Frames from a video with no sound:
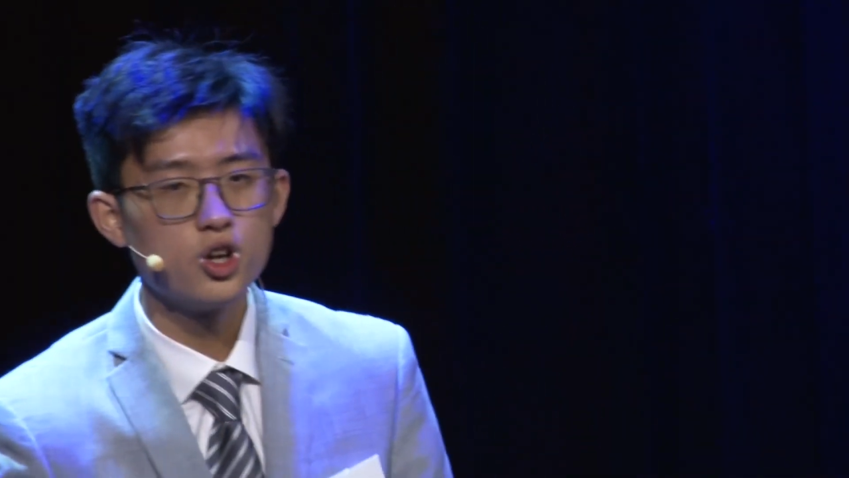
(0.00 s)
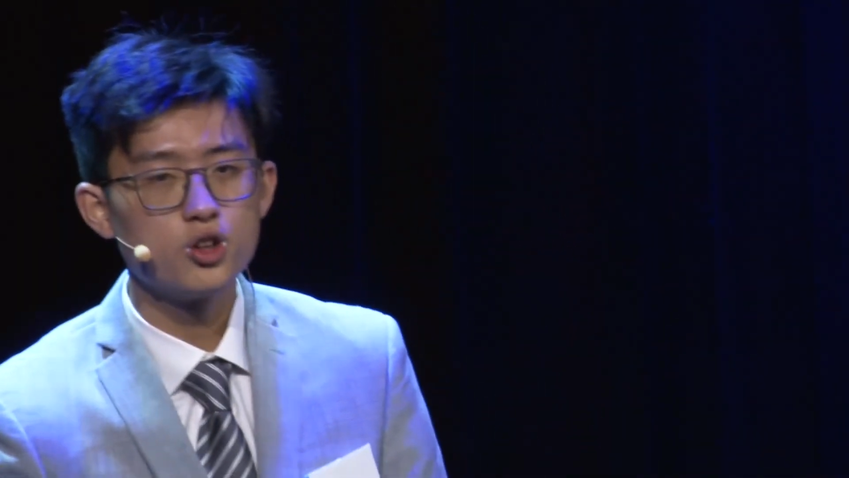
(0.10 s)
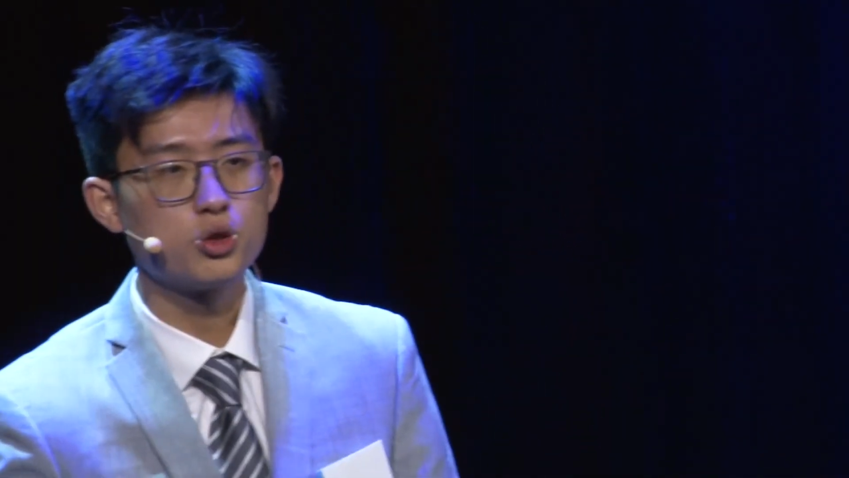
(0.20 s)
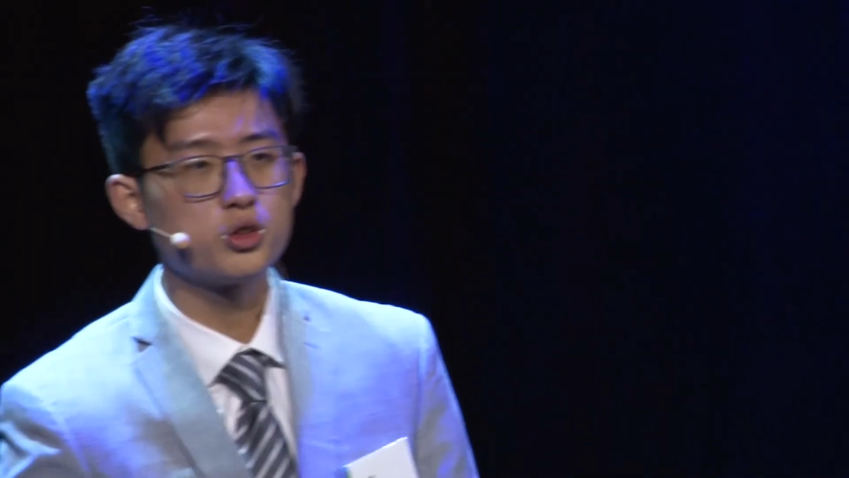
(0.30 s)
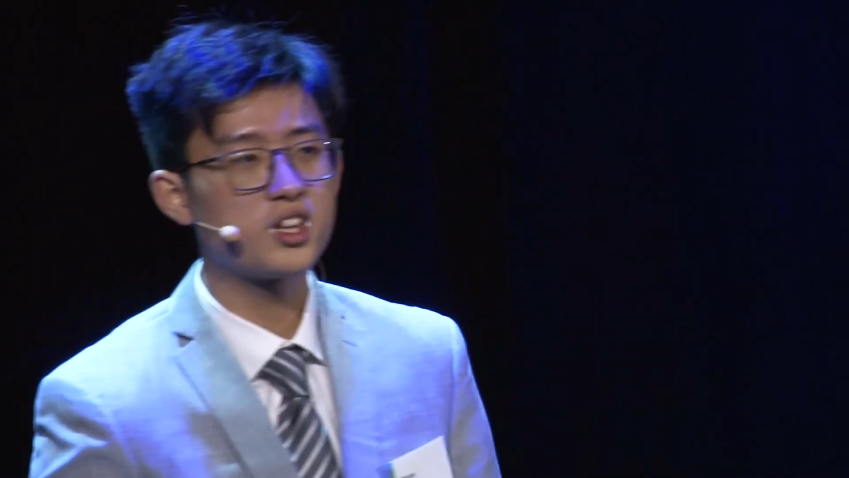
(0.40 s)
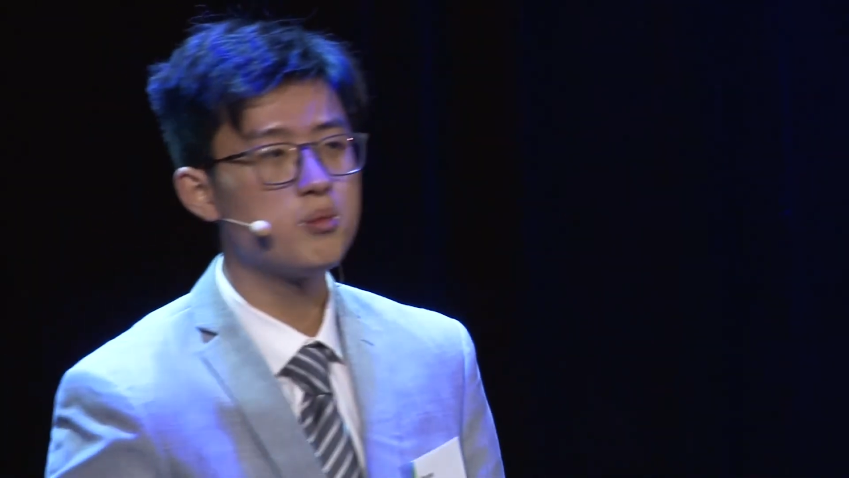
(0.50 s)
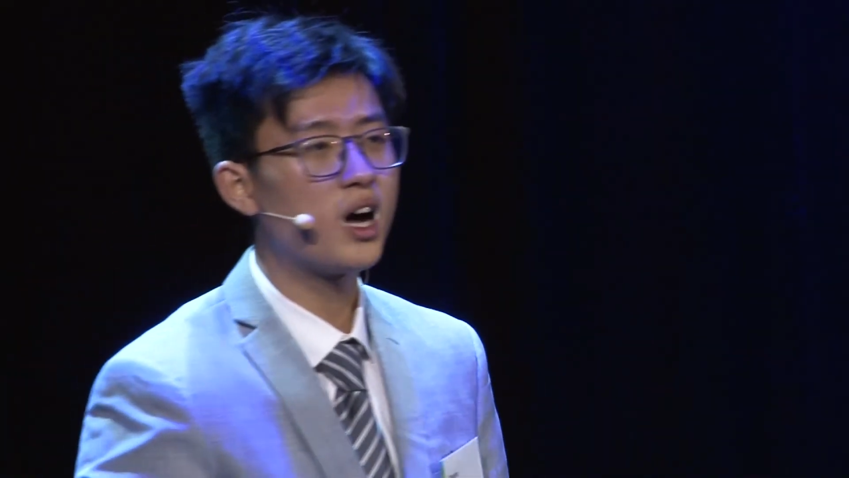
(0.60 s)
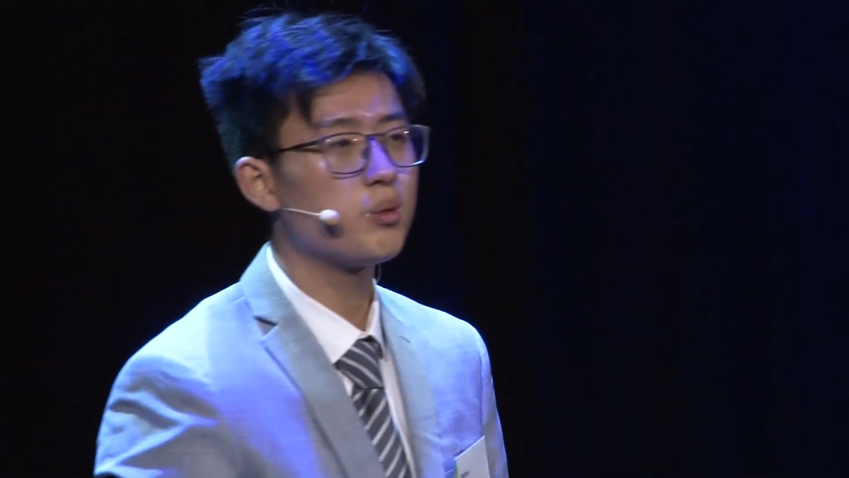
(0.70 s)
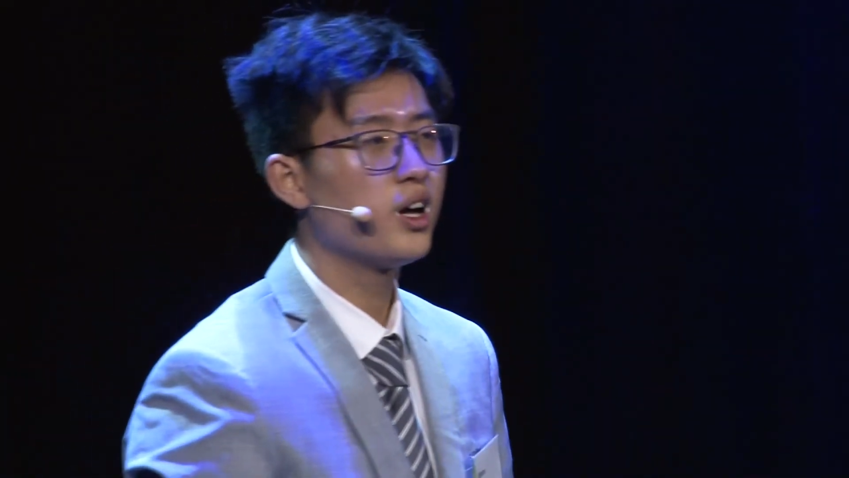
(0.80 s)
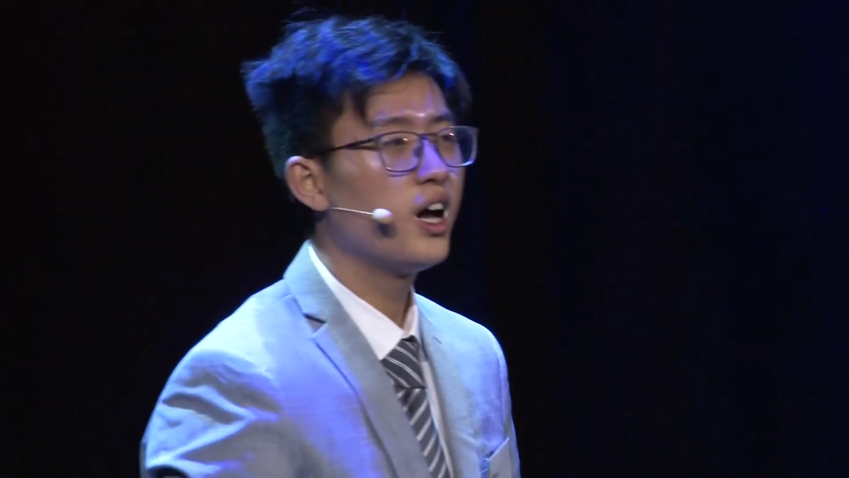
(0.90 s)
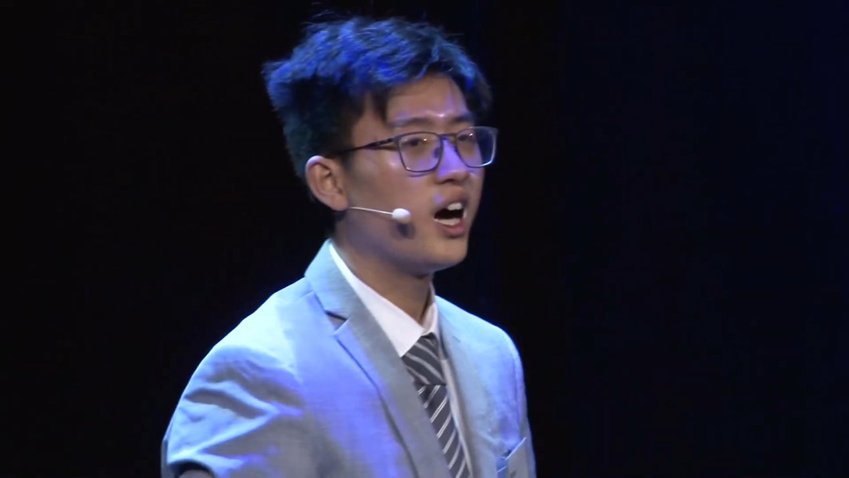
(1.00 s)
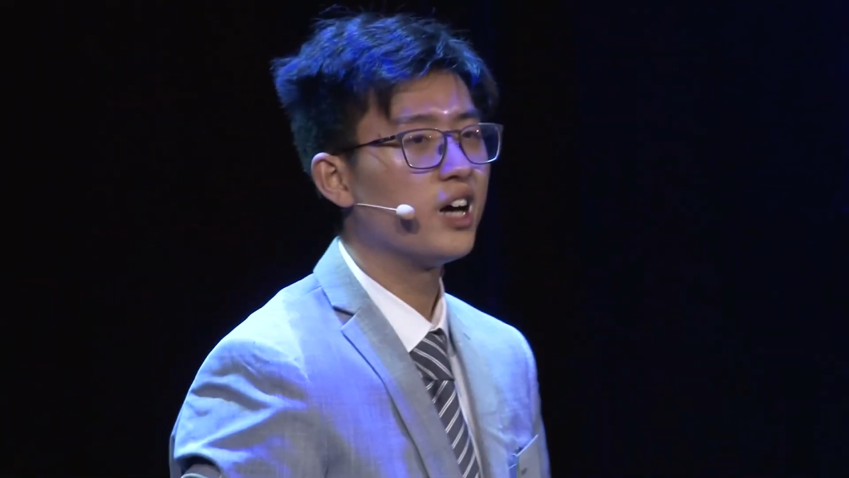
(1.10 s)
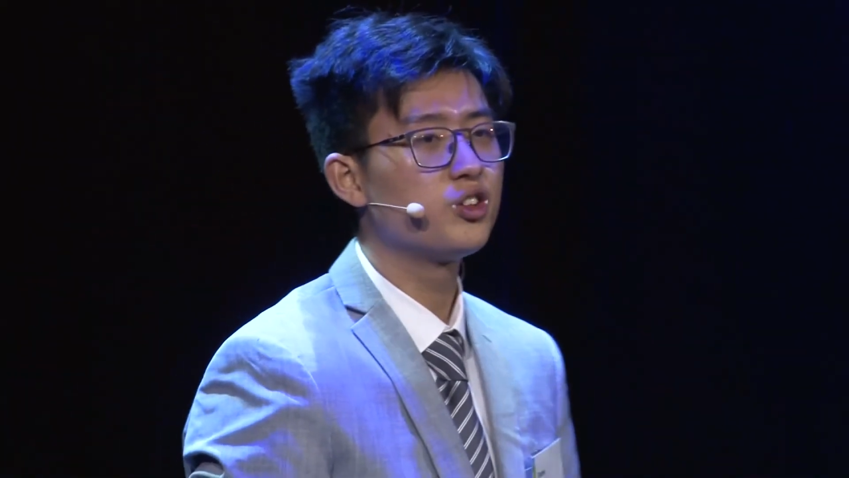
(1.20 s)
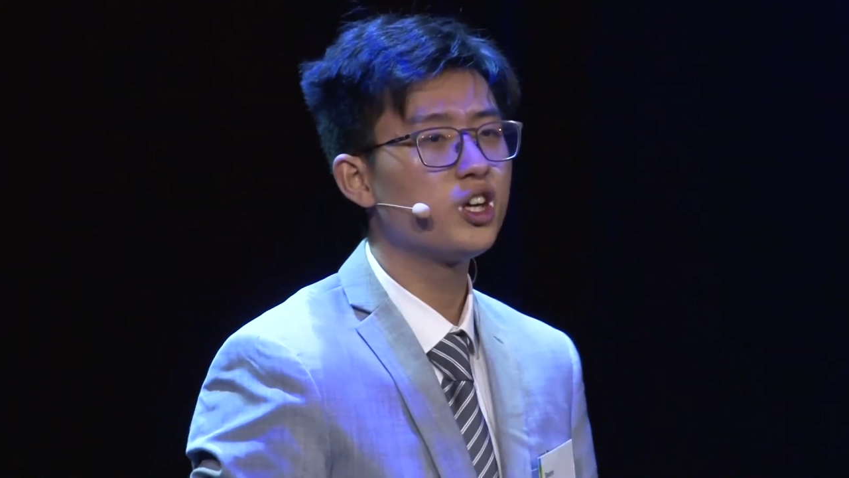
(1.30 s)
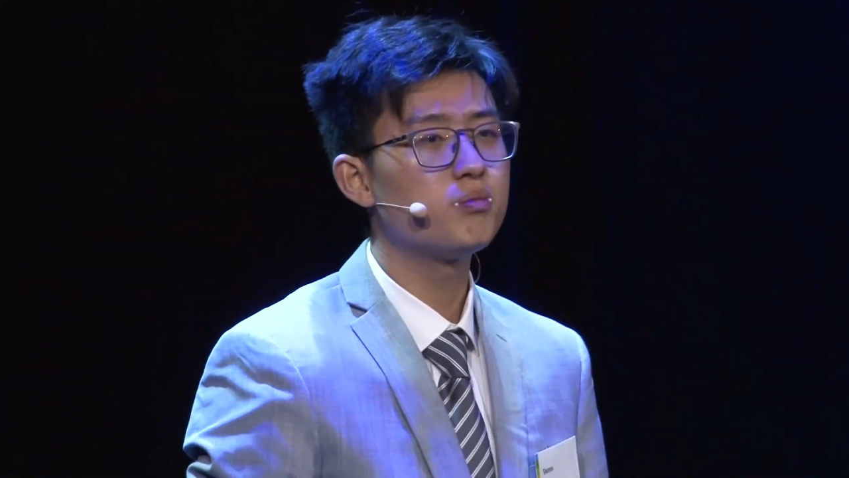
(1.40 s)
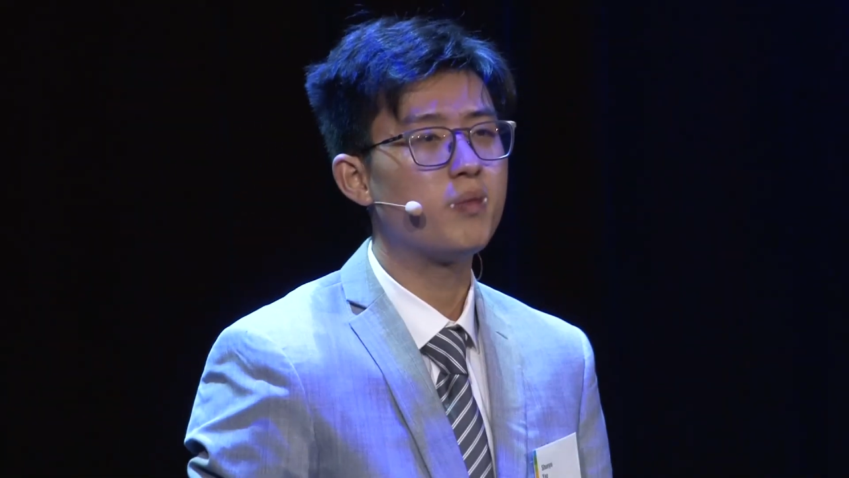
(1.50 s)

So to sum up, I think